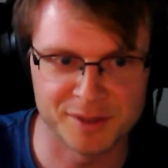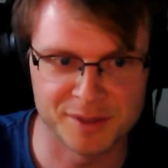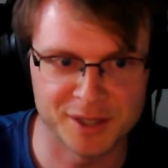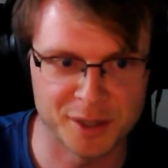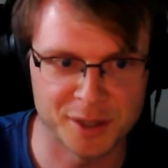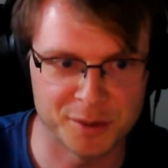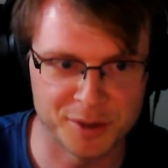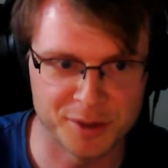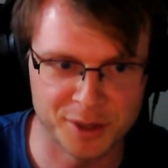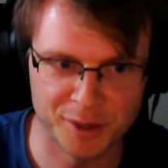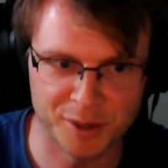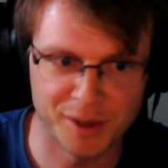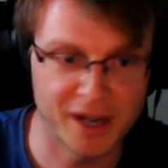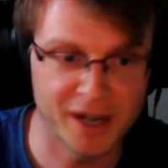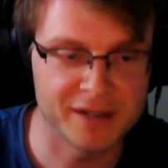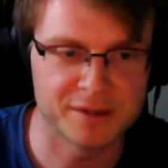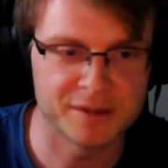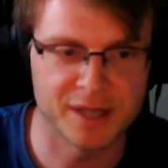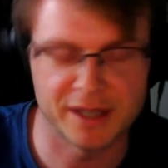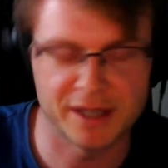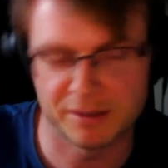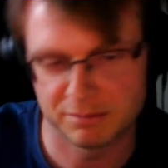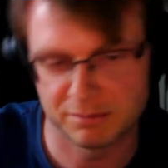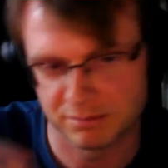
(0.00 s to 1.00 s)
So,
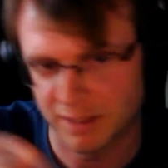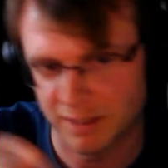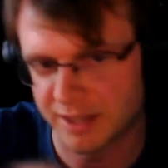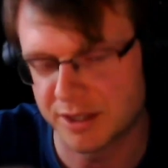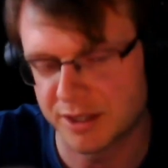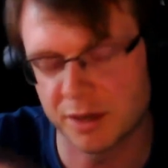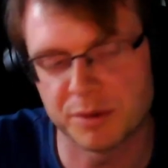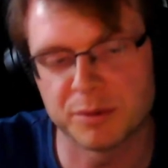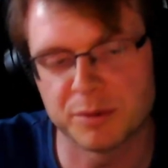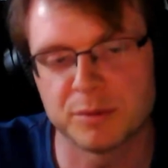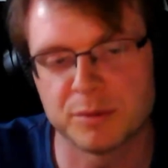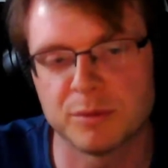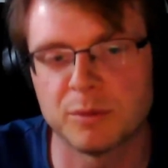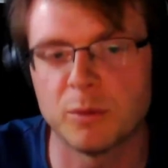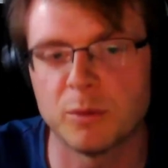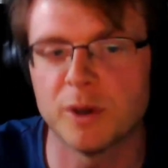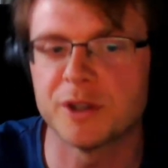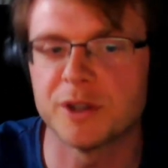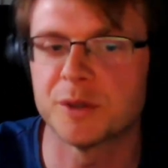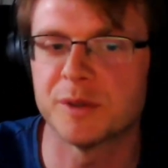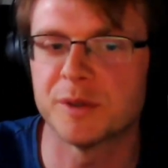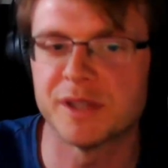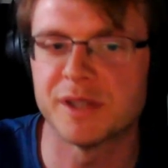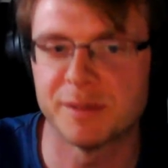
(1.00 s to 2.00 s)
I don't
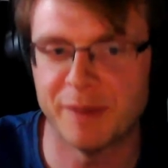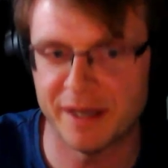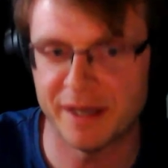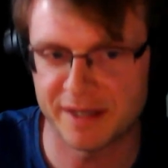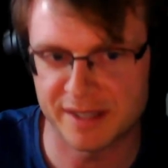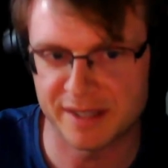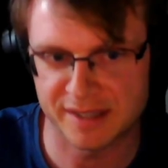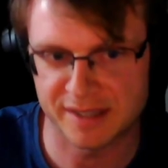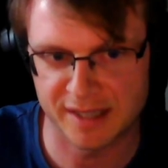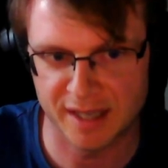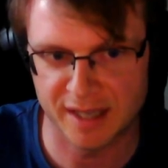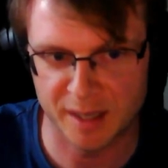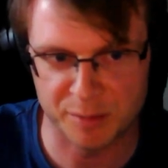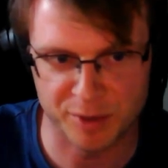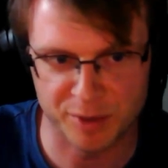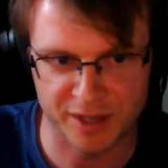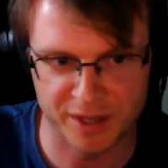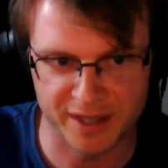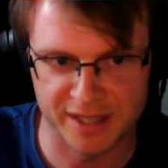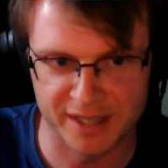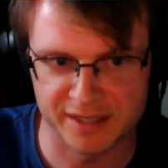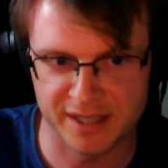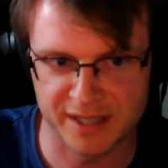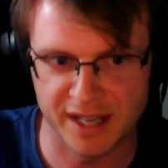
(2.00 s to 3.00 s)
want to inspect this library.